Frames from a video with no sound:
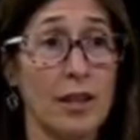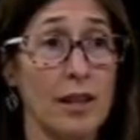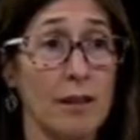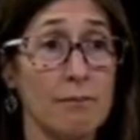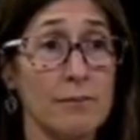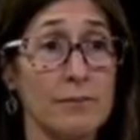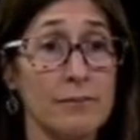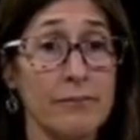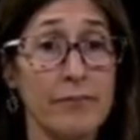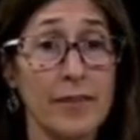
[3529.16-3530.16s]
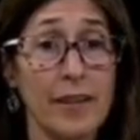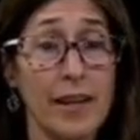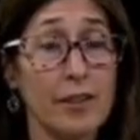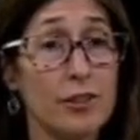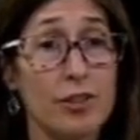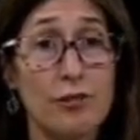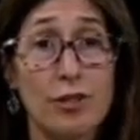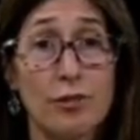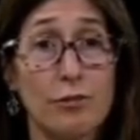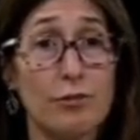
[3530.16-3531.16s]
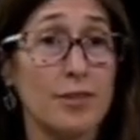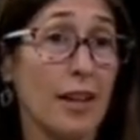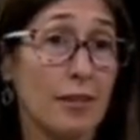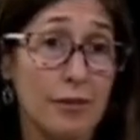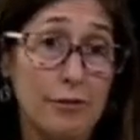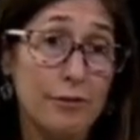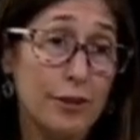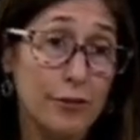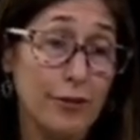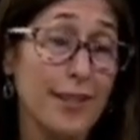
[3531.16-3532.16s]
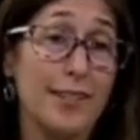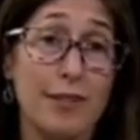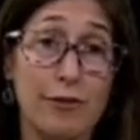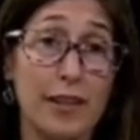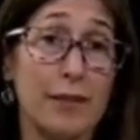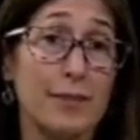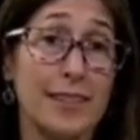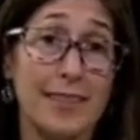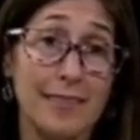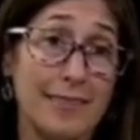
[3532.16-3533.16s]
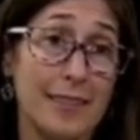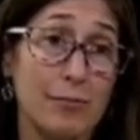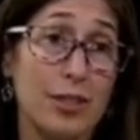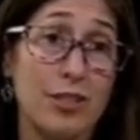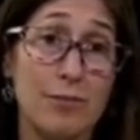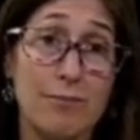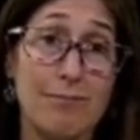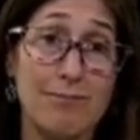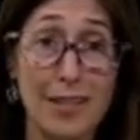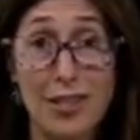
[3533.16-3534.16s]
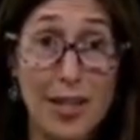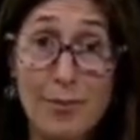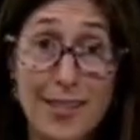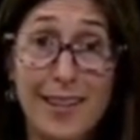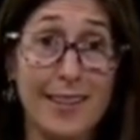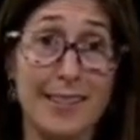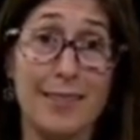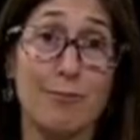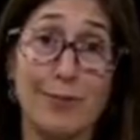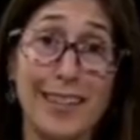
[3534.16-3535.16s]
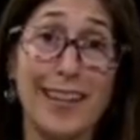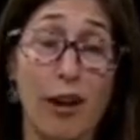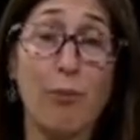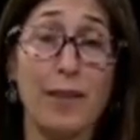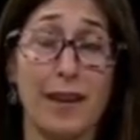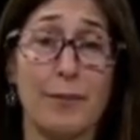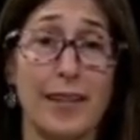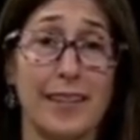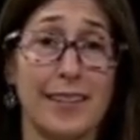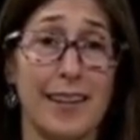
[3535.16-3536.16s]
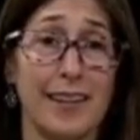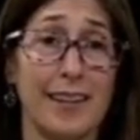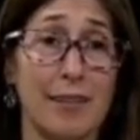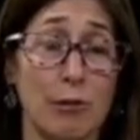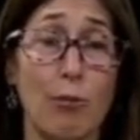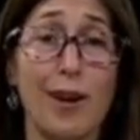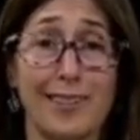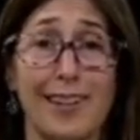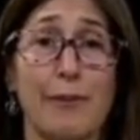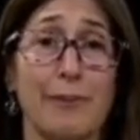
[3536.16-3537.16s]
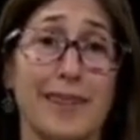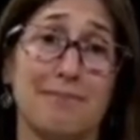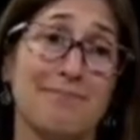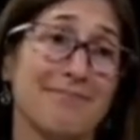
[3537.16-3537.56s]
I urge you to tell your friends and your family that they should come see us, and we can help them, and we want to help them.